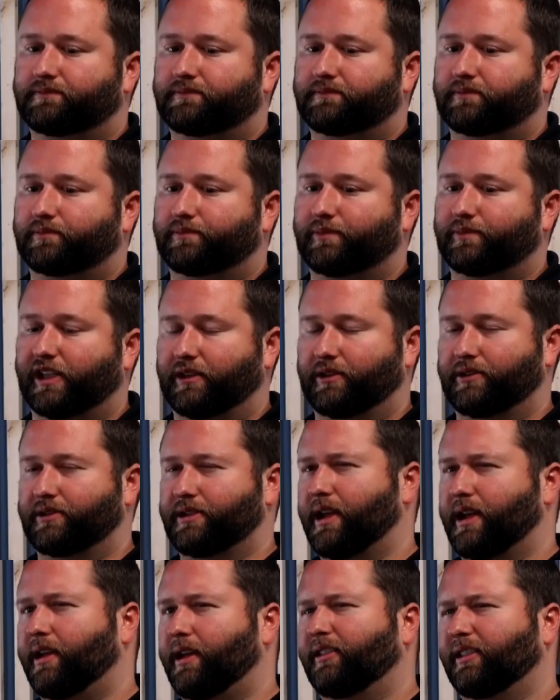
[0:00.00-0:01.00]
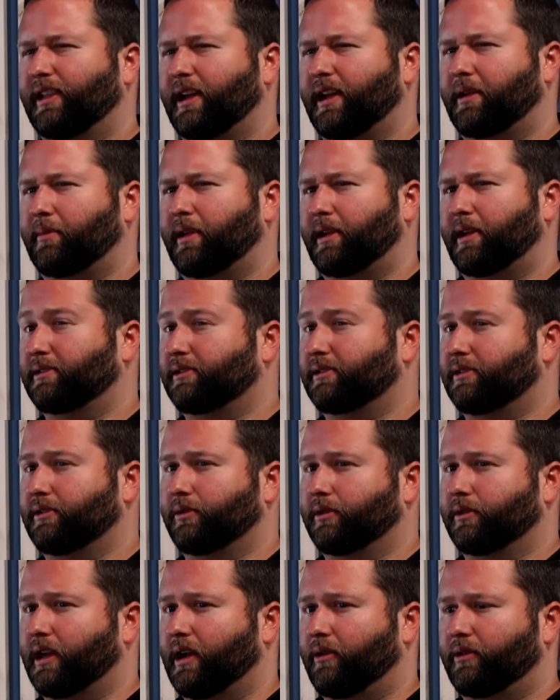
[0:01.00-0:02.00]
yeah, there's not a lot of maintenance to do
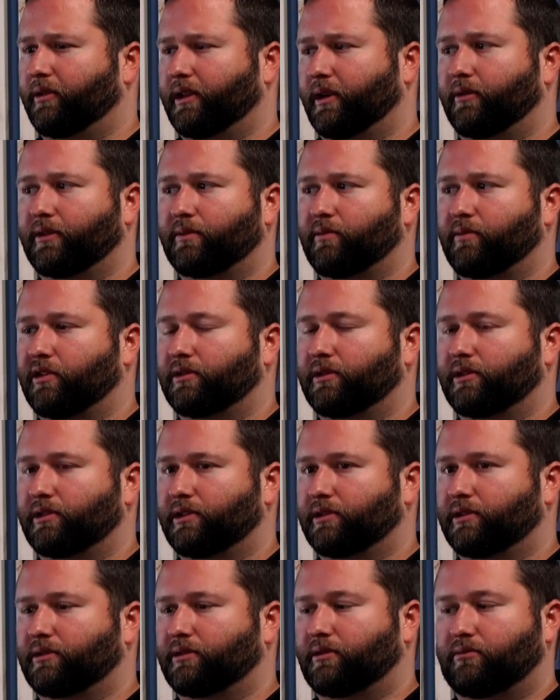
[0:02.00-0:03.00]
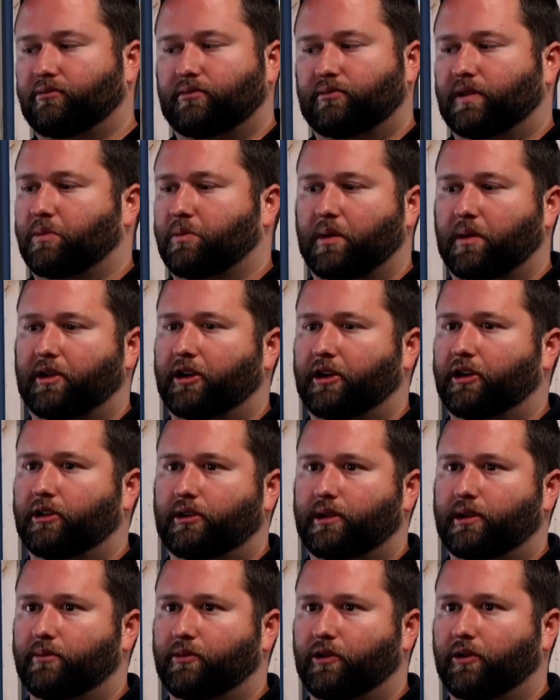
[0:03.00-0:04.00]
with that one. That one's mostly just spray paint it,
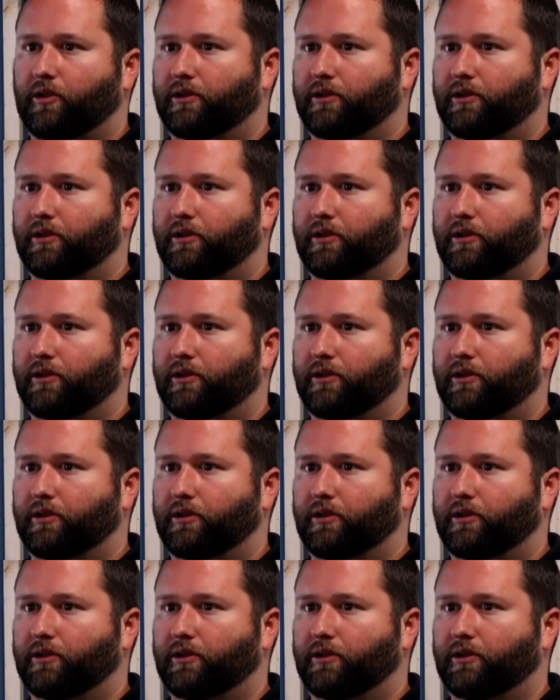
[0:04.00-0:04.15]
keep them rolling.